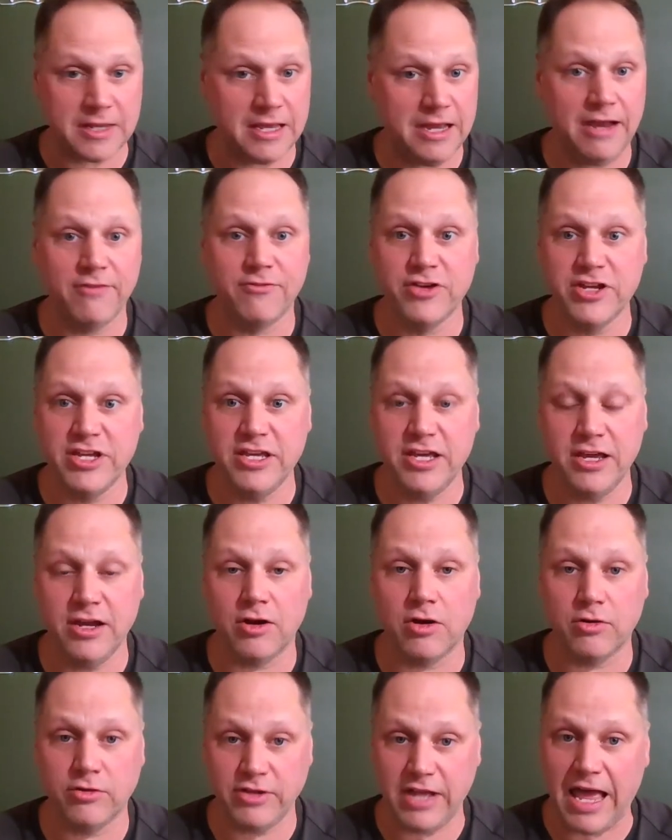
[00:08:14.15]
Every
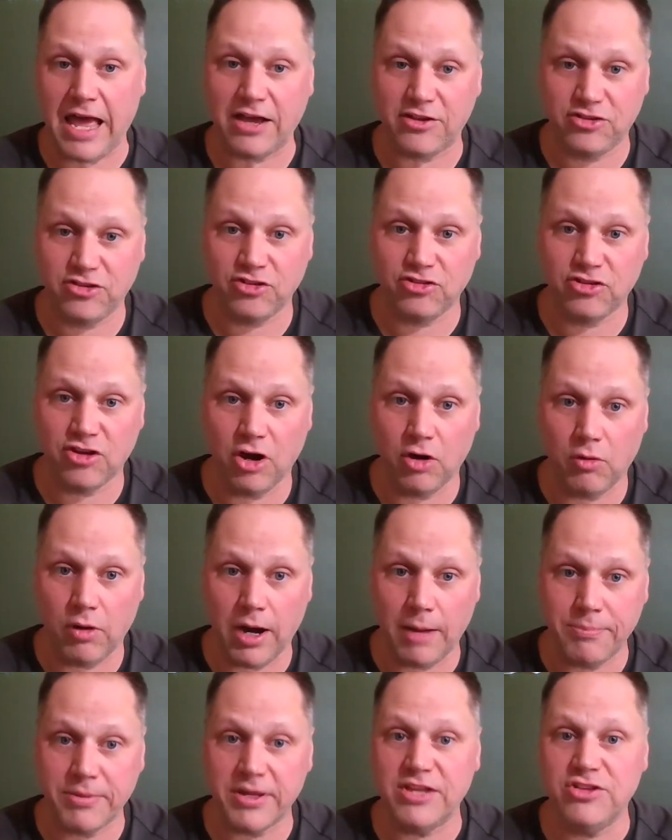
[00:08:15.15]
year, taxes go
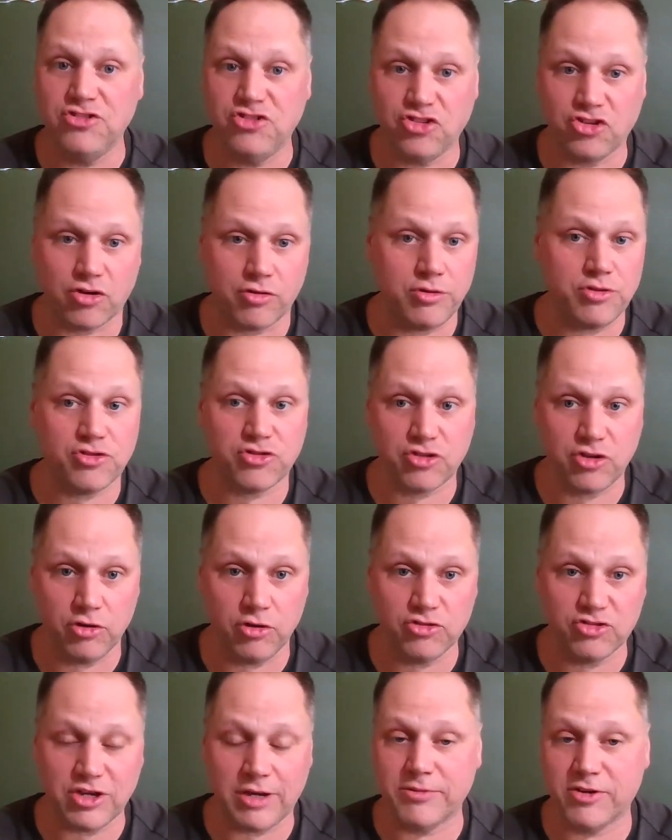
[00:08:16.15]
up, insurance
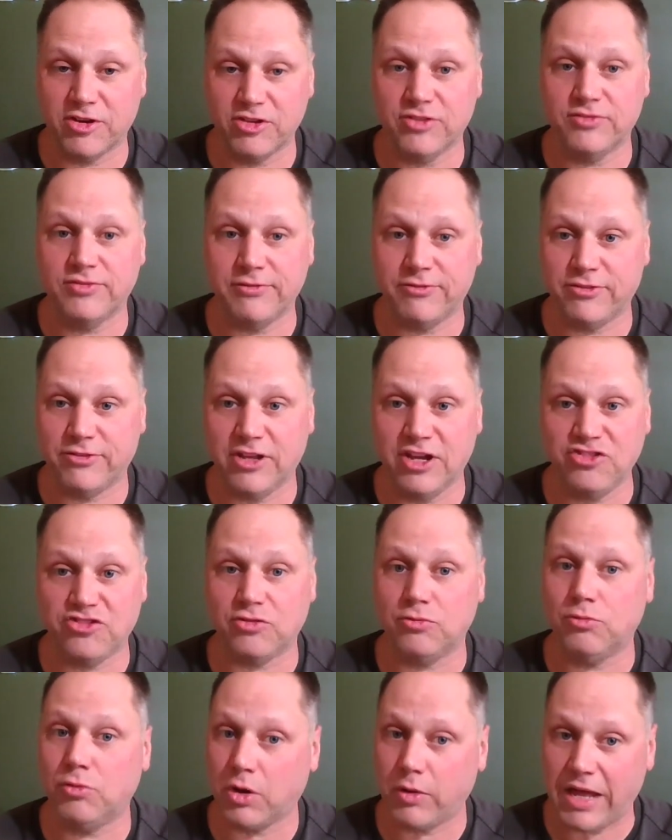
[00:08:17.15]
goes up because of
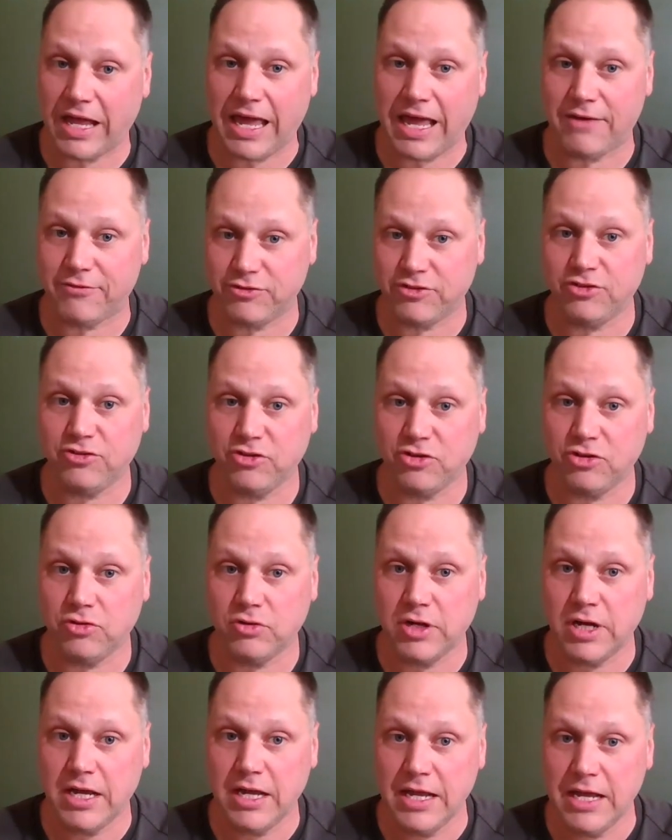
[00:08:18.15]
inflation. What do I have to do?